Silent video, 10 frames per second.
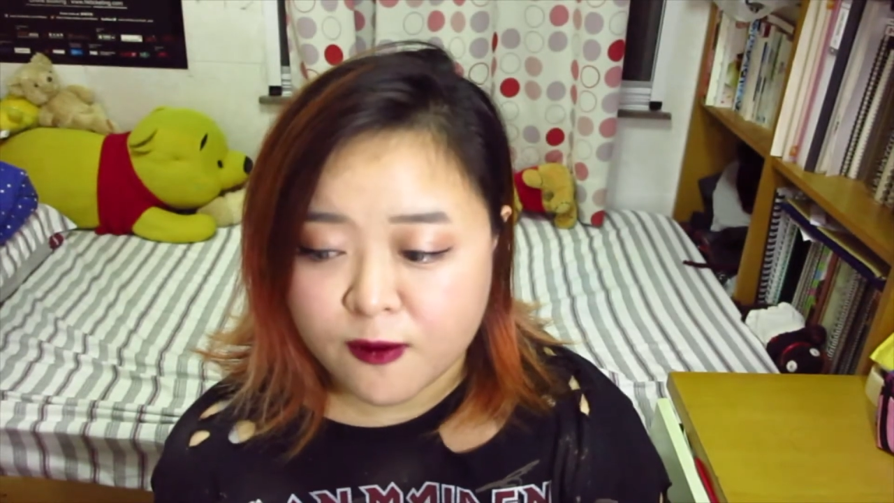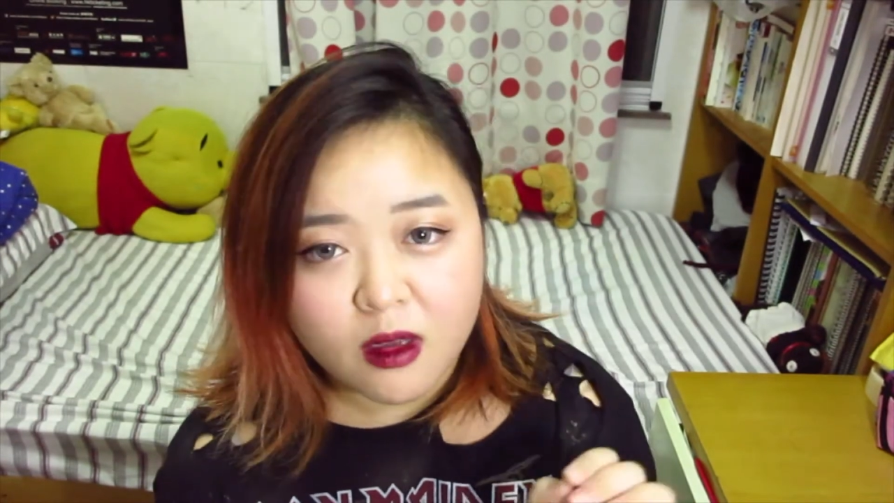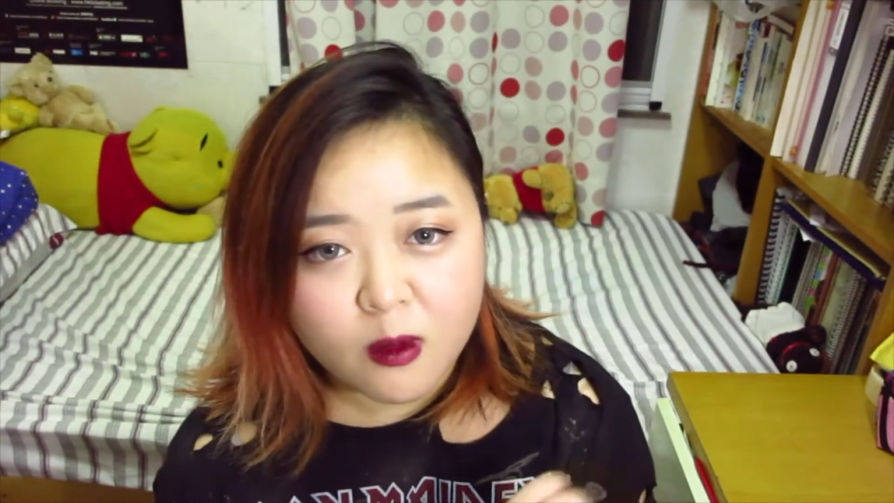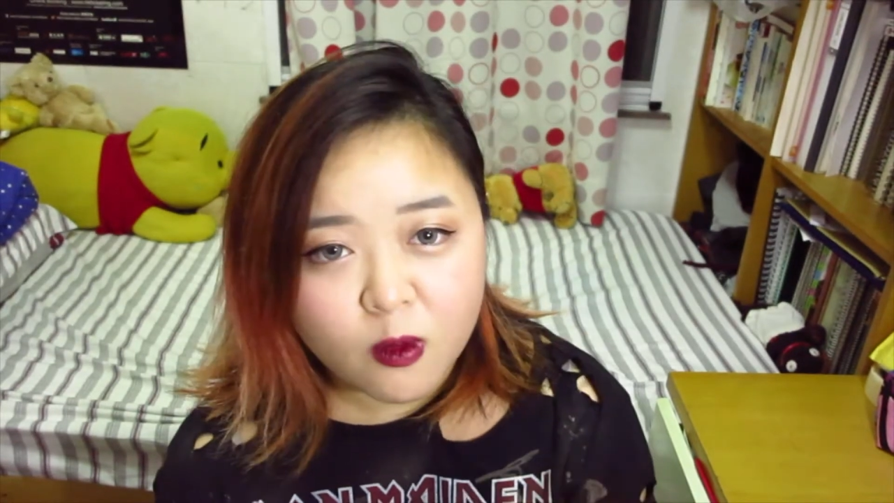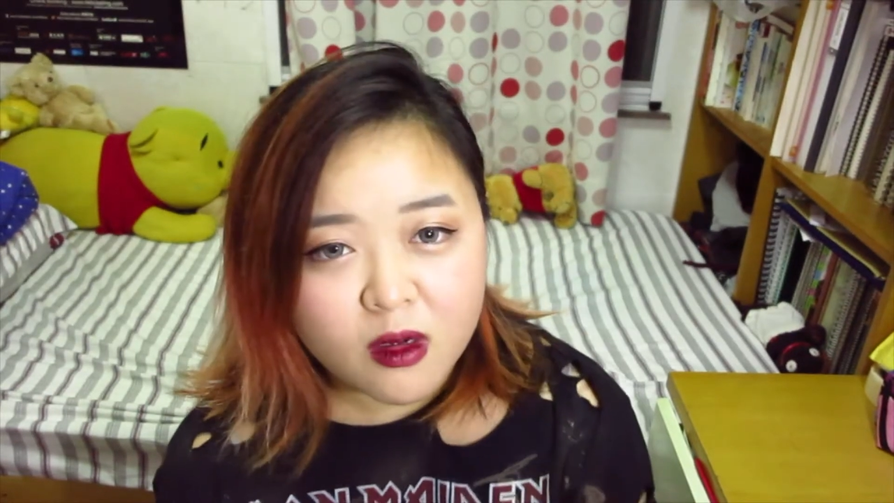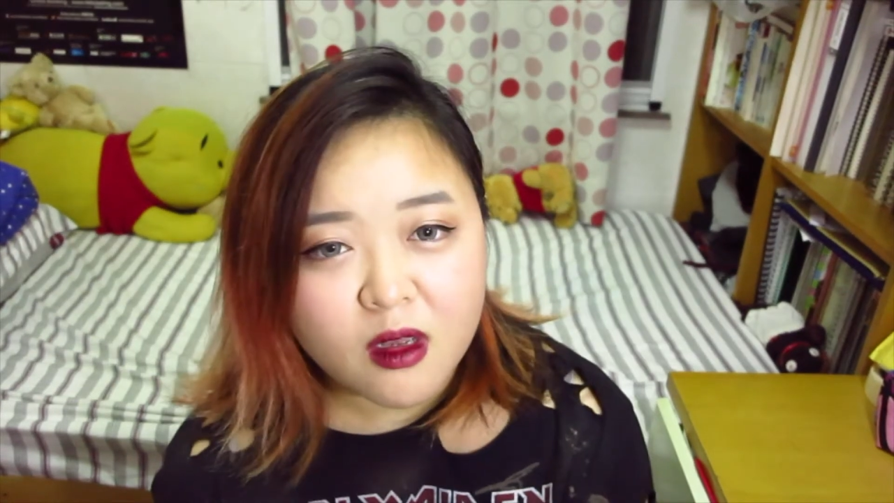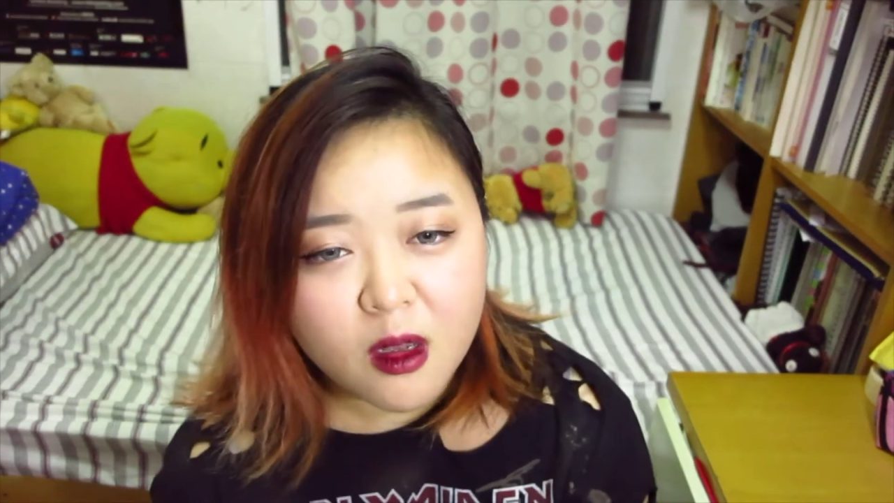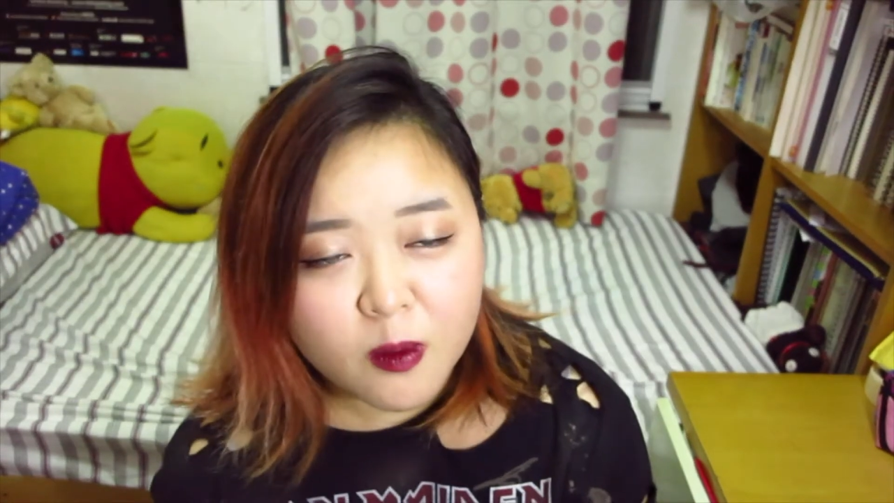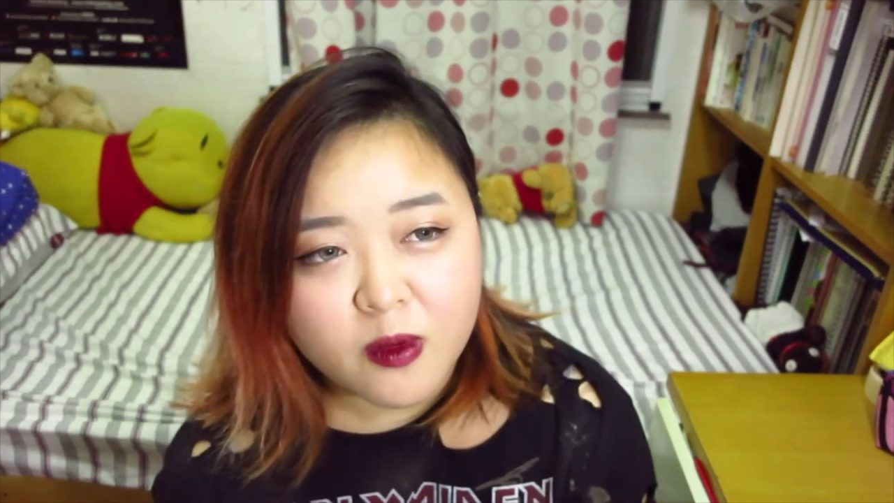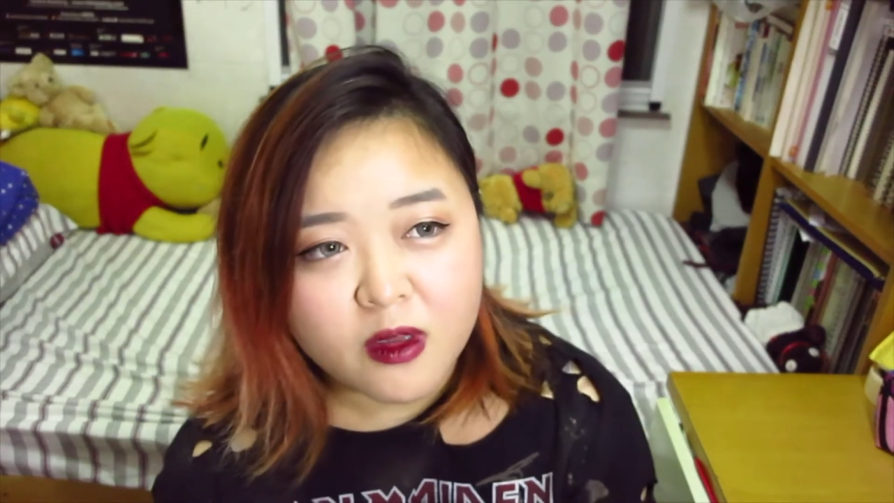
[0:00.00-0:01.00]
and walk
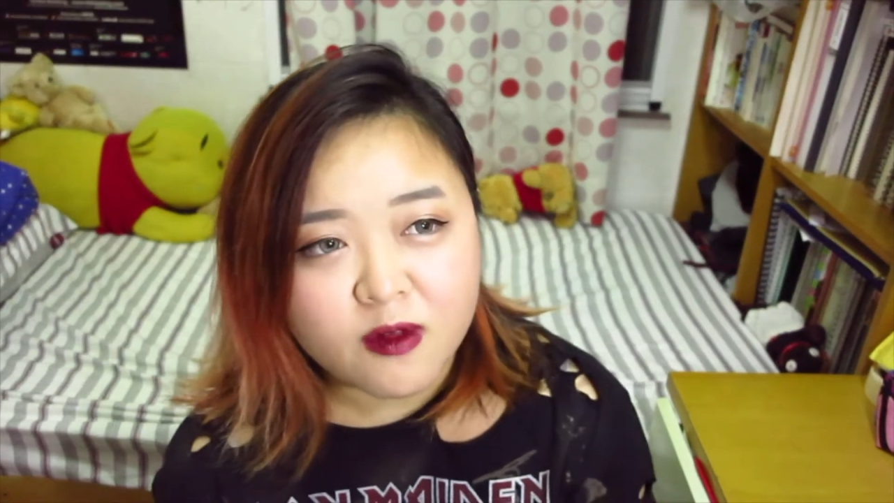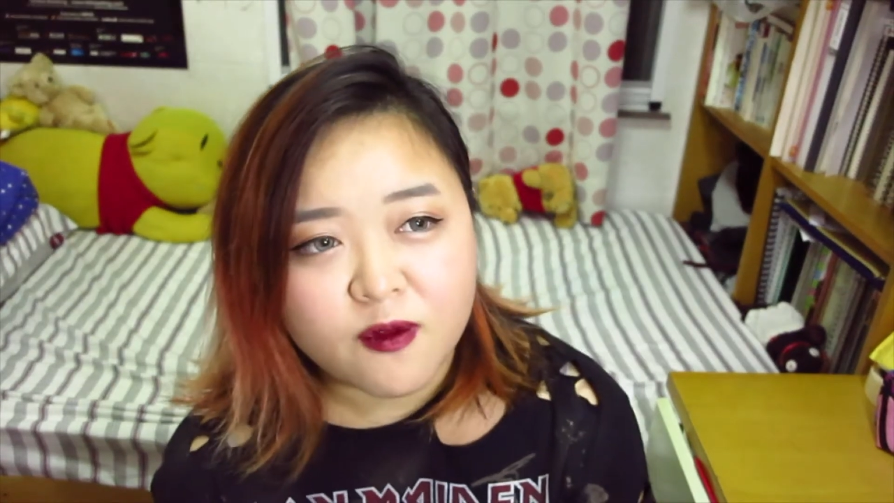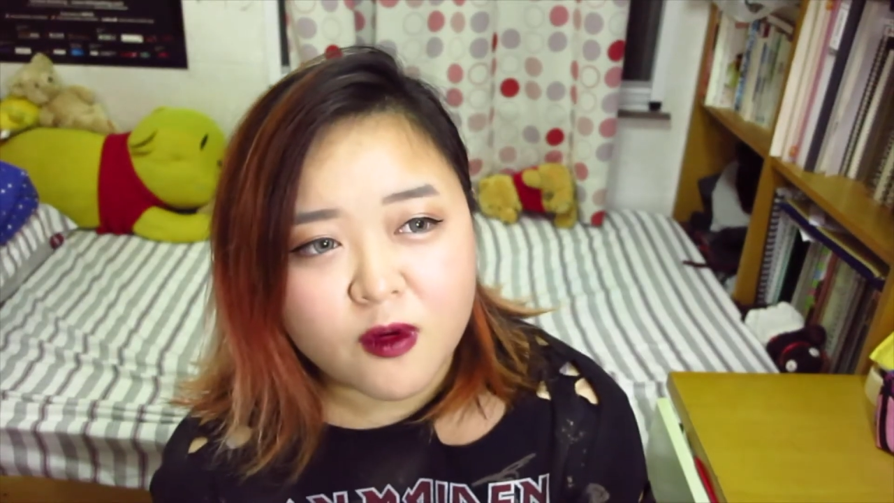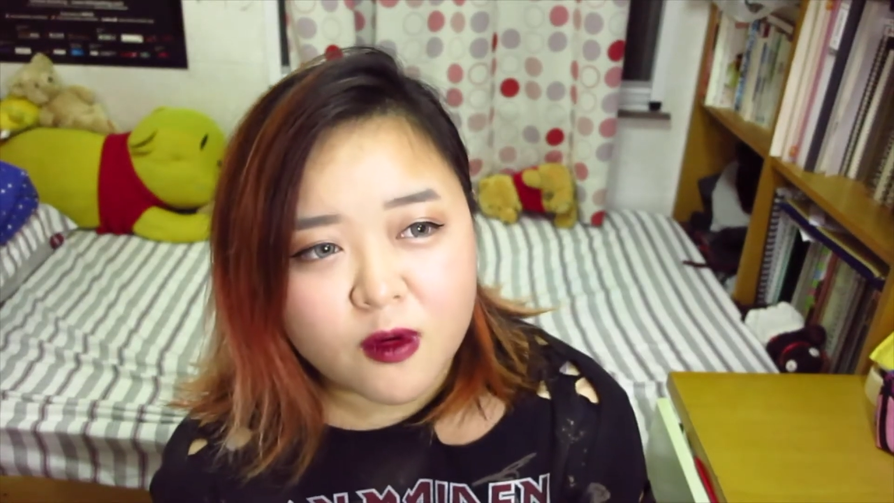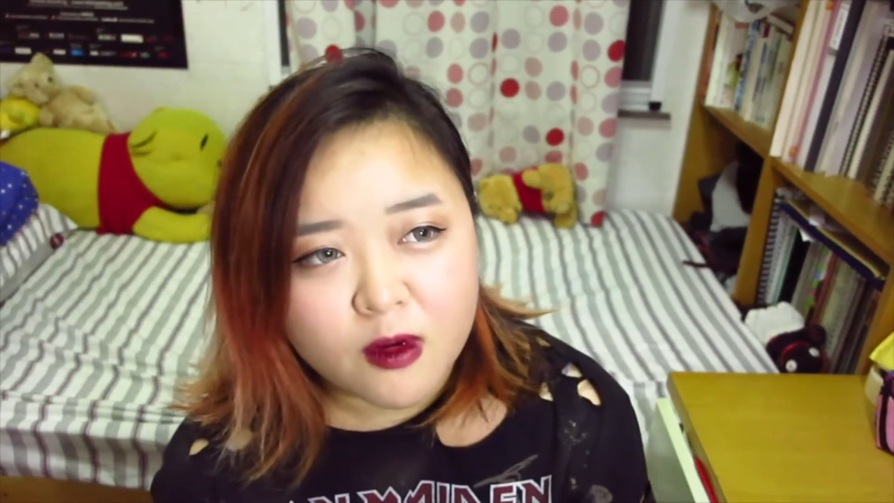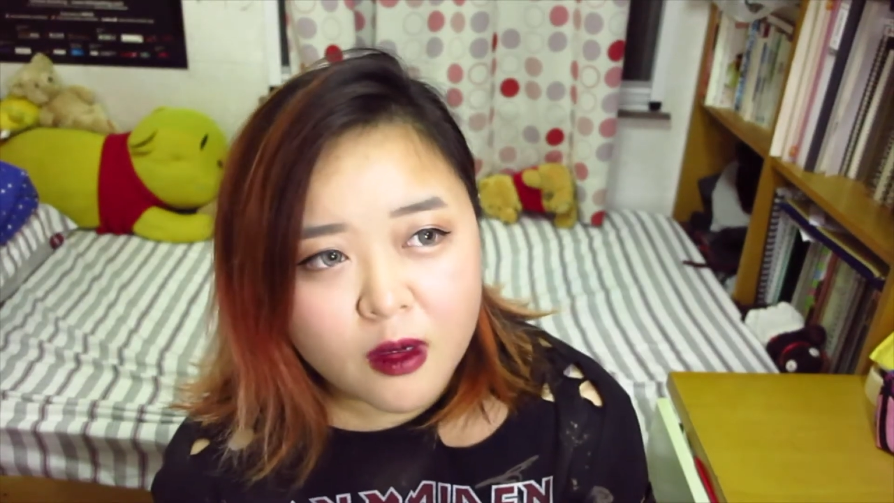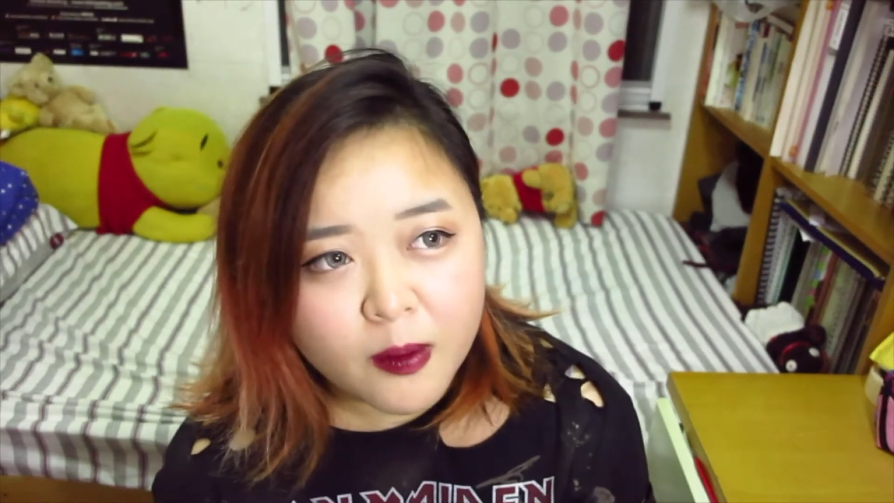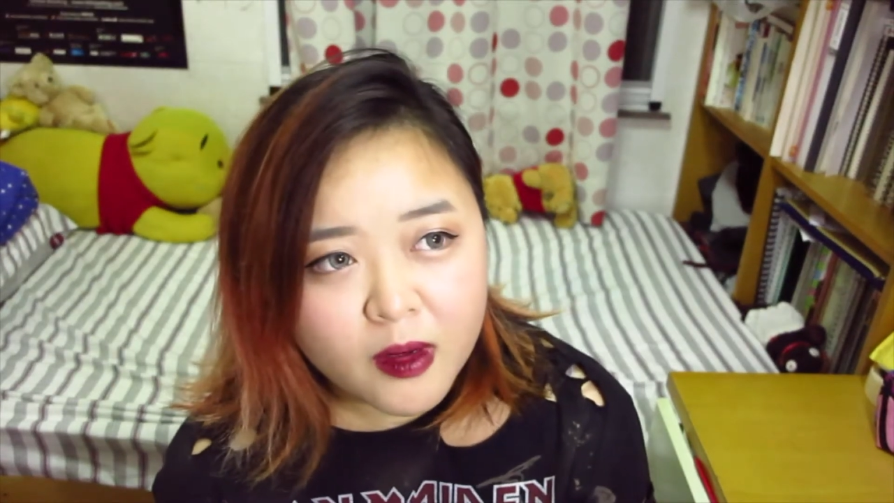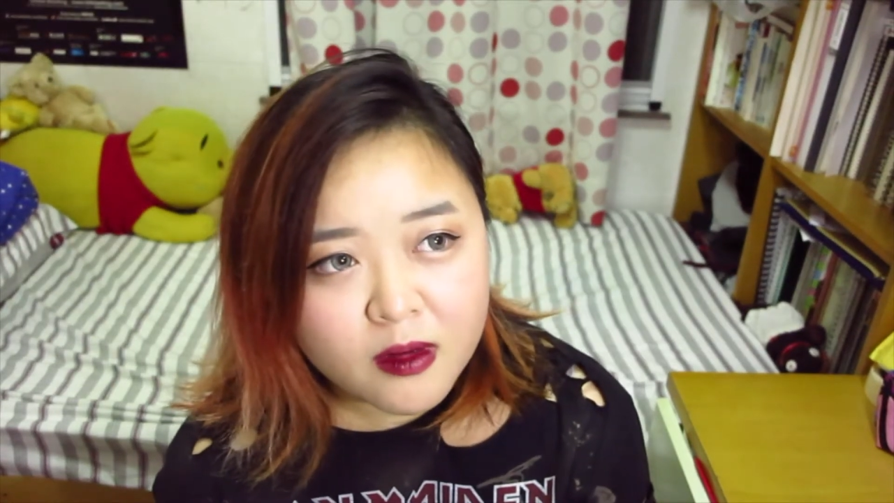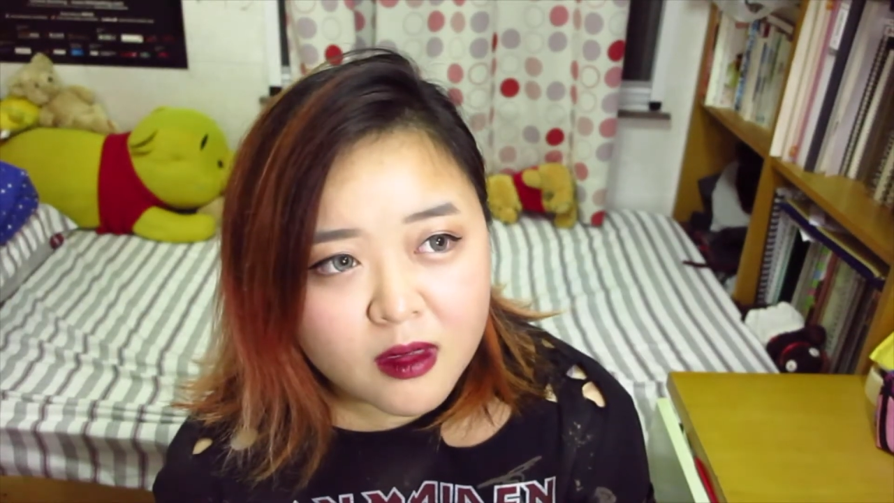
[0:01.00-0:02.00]
uphill for
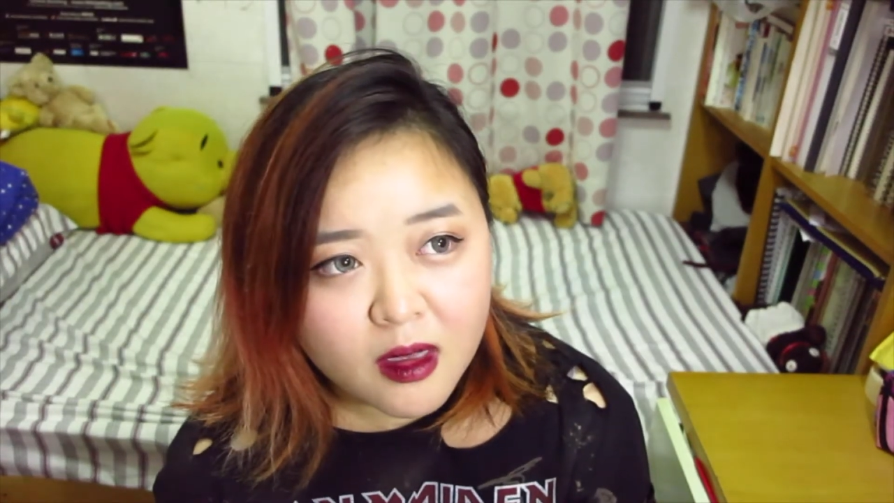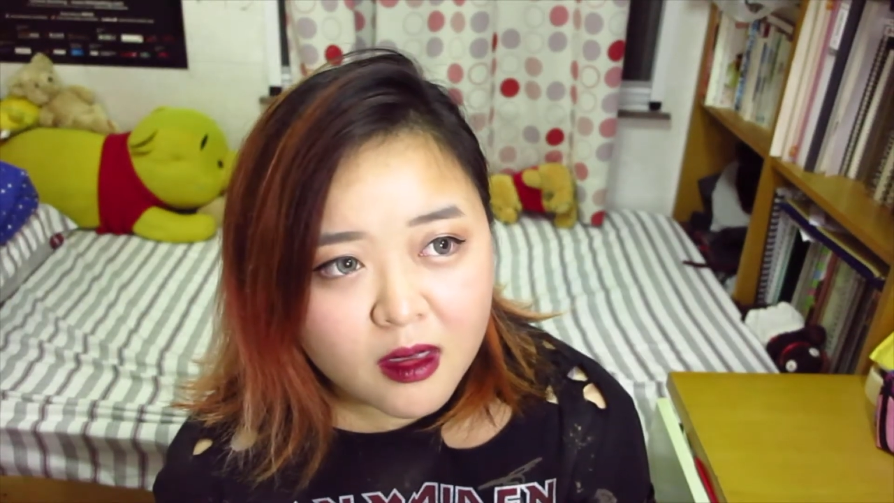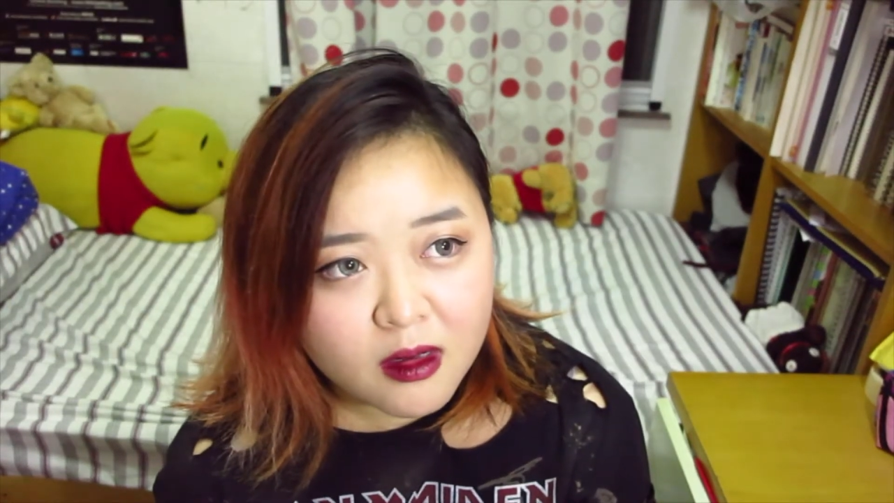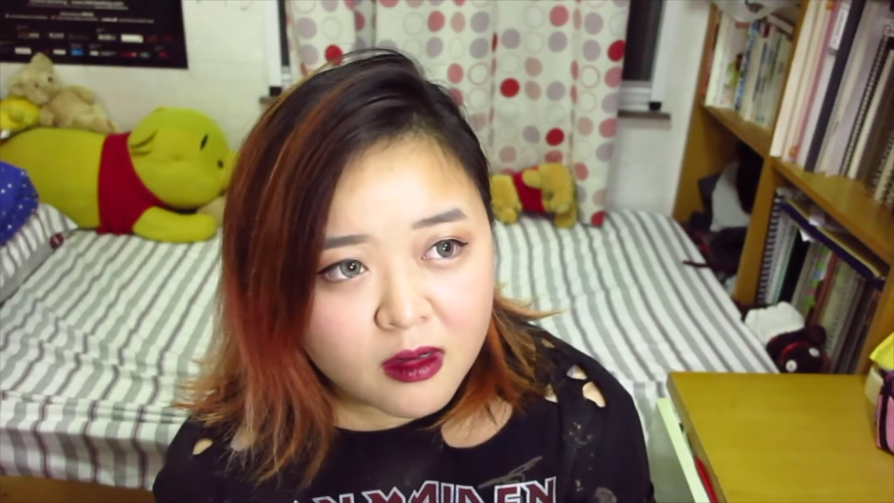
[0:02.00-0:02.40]
about like